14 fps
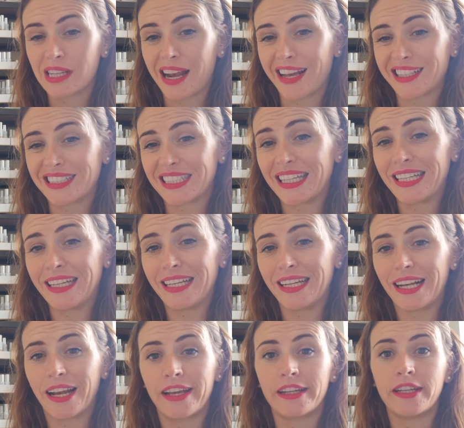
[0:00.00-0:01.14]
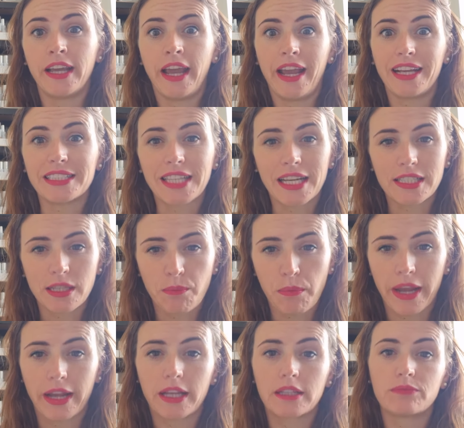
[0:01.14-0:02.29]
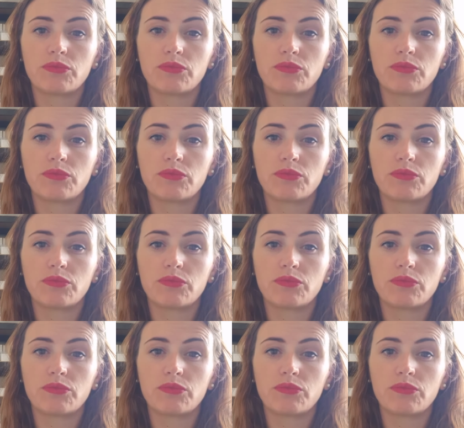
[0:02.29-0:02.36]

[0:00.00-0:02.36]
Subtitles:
like skin needling is getting big.